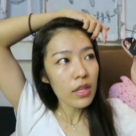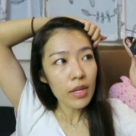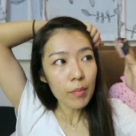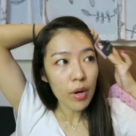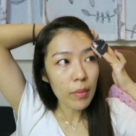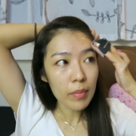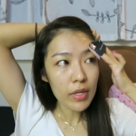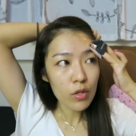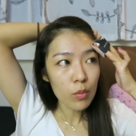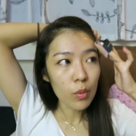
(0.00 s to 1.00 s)
Then probably
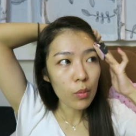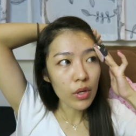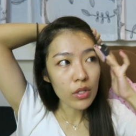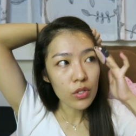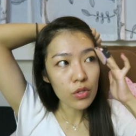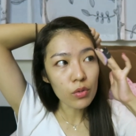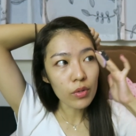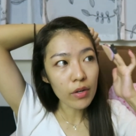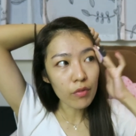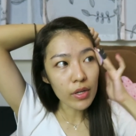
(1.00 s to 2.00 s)
you will want to
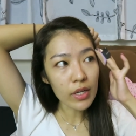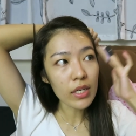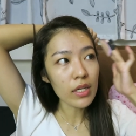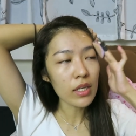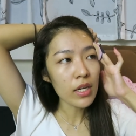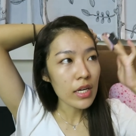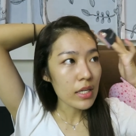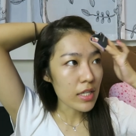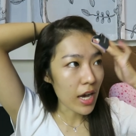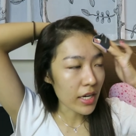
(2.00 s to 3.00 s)
like really
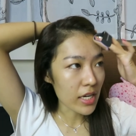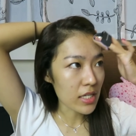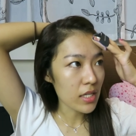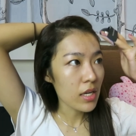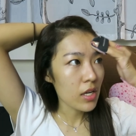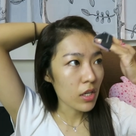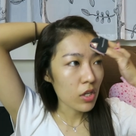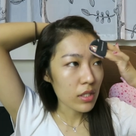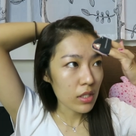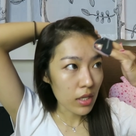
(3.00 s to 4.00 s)
target
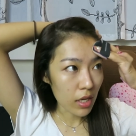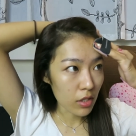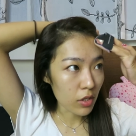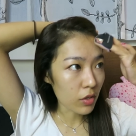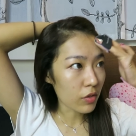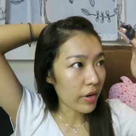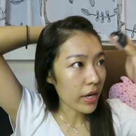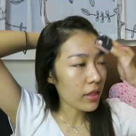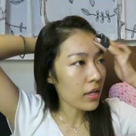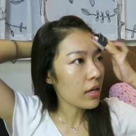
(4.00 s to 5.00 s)
color
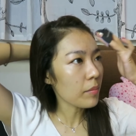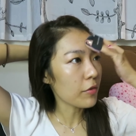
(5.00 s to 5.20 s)
correcting.